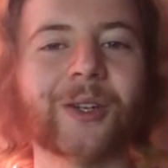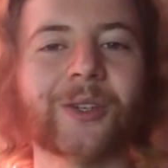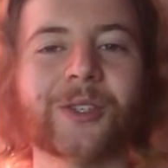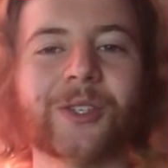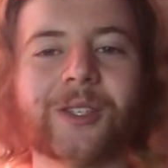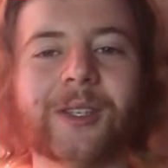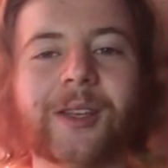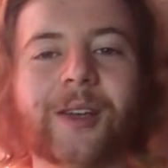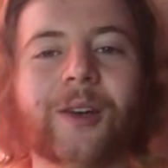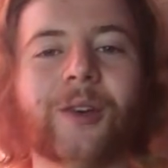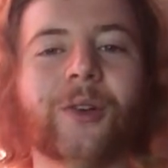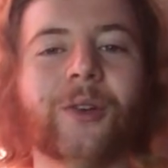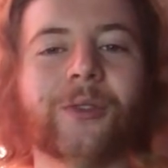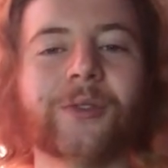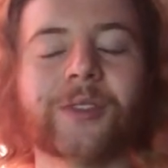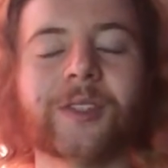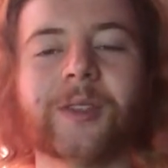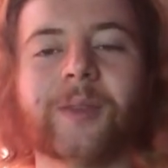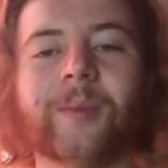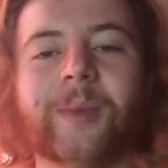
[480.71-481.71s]

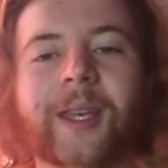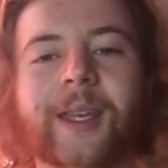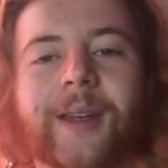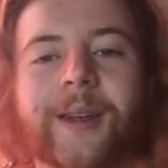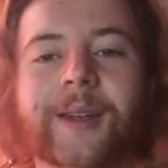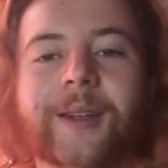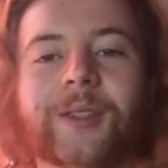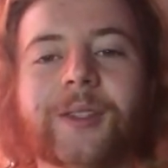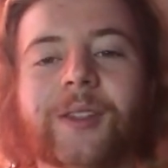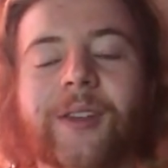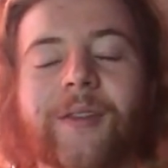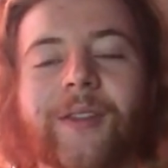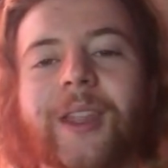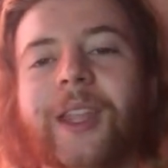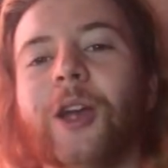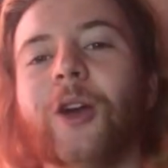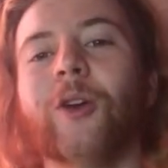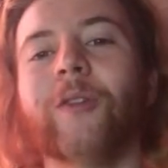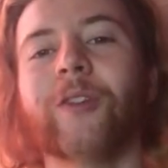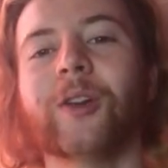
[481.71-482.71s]
ourselves because of
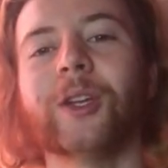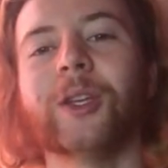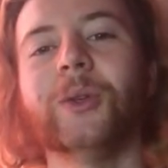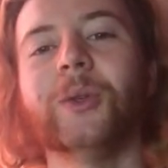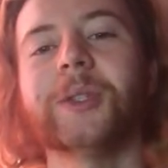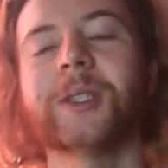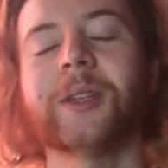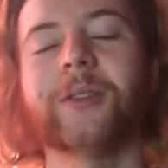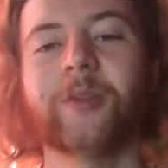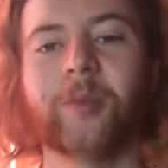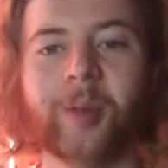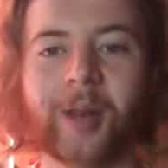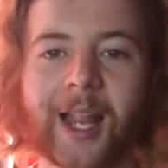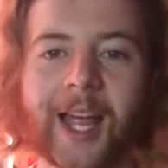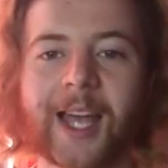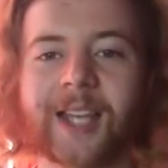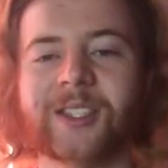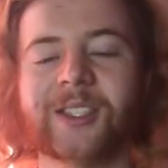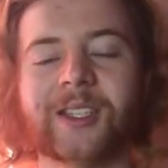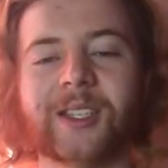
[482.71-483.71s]
the overuse of
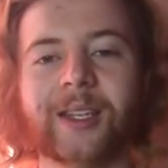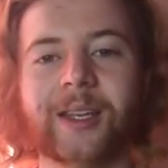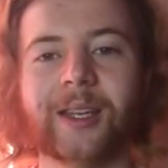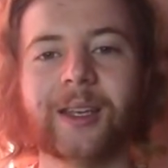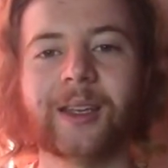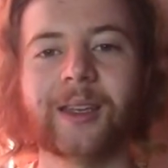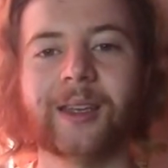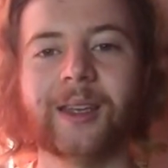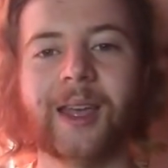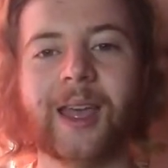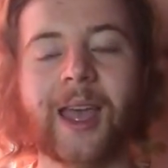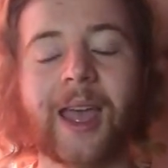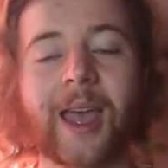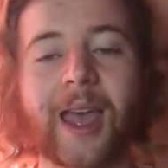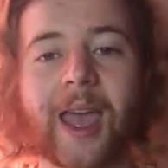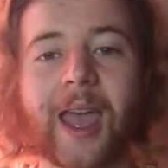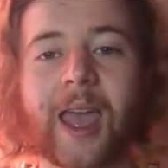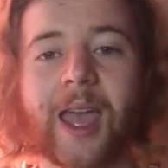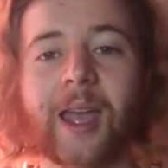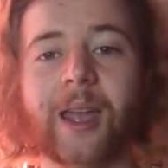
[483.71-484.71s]
plastic
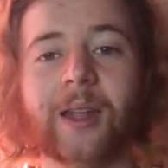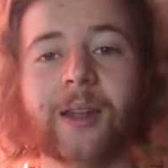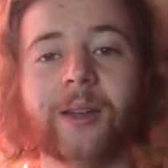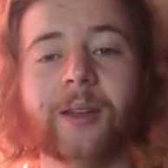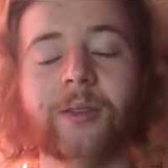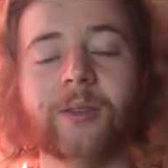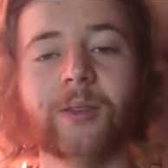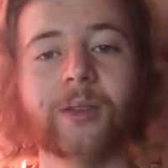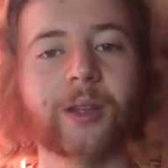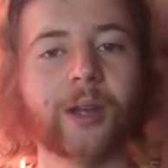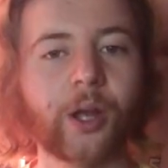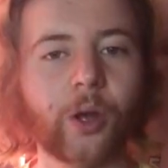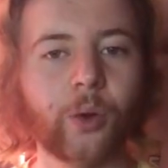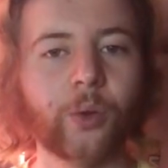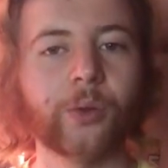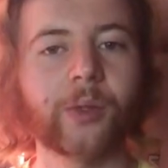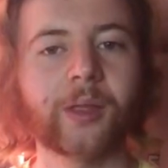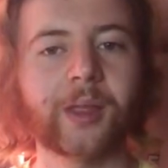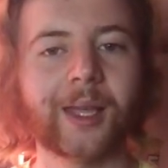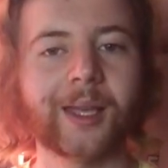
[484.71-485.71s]
and,
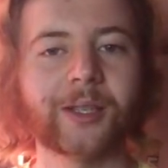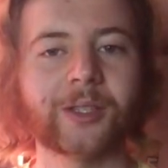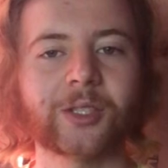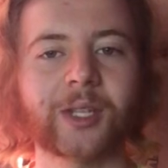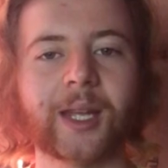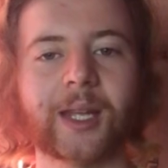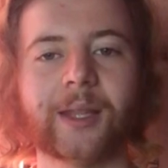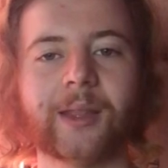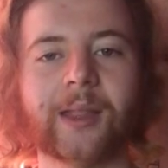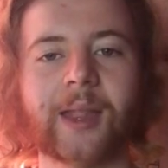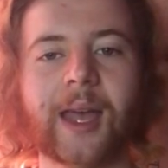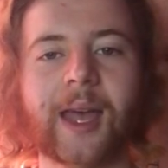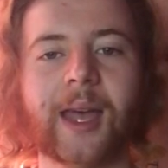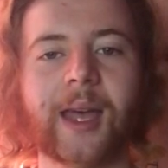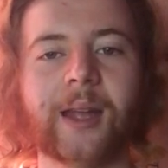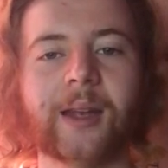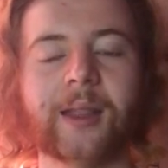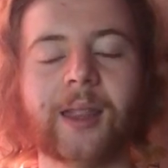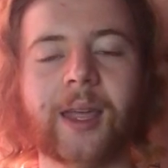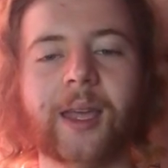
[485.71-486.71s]
things like
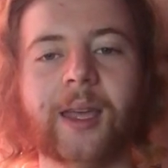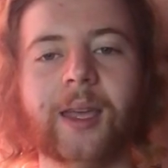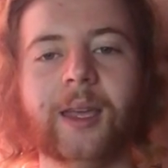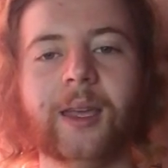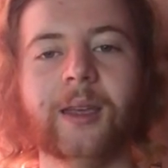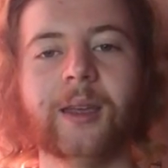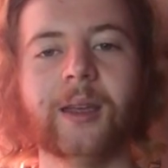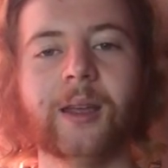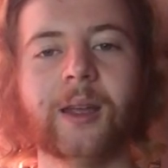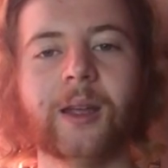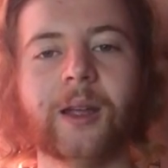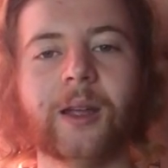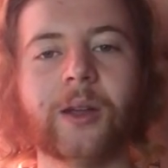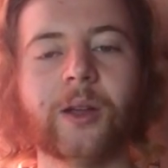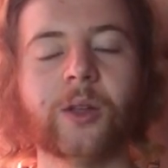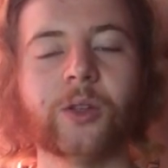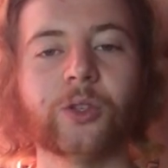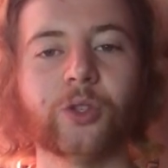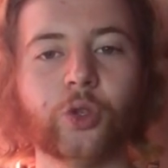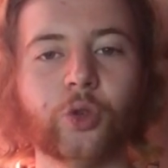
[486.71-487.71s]
that. They
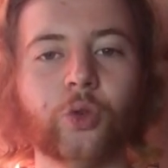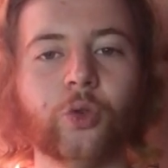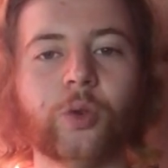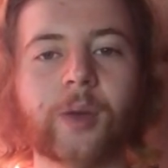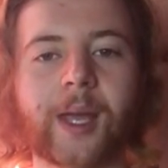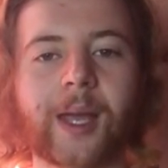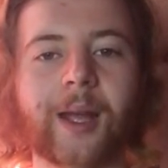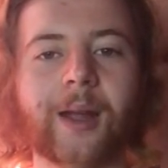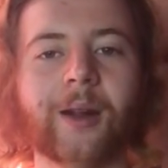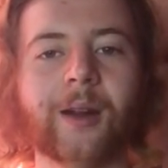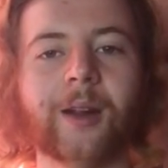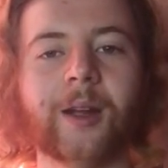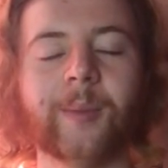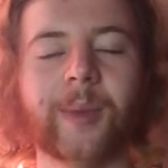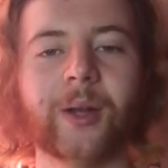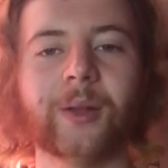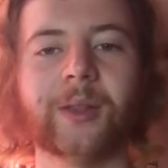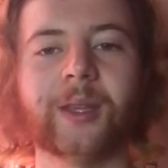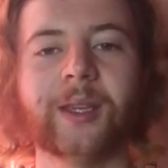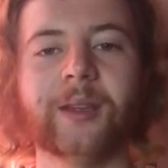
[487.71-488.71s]
do care
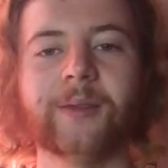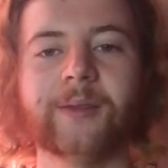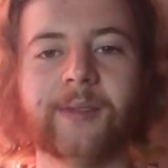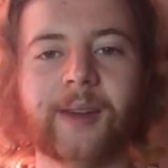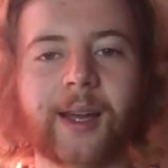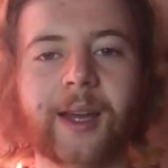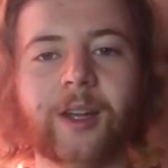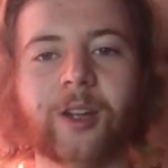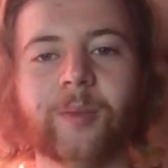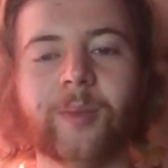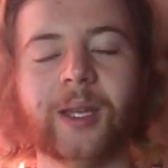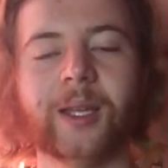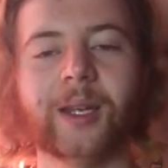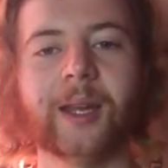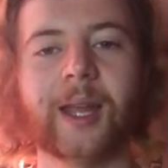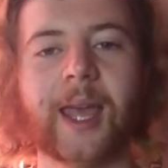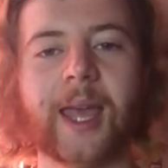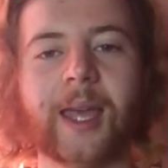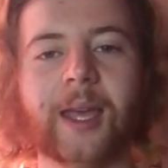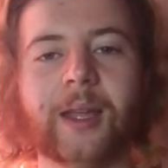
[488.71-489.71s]
about the
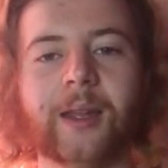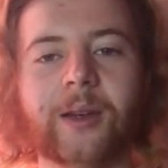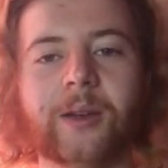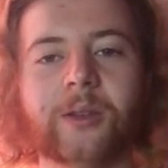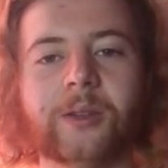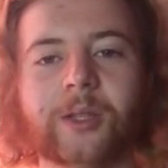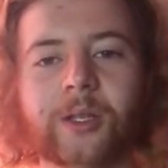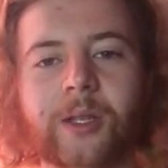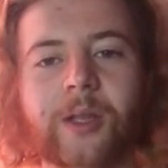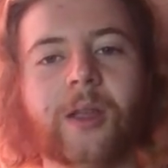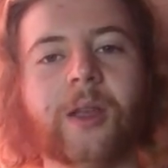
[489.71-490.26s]
environment and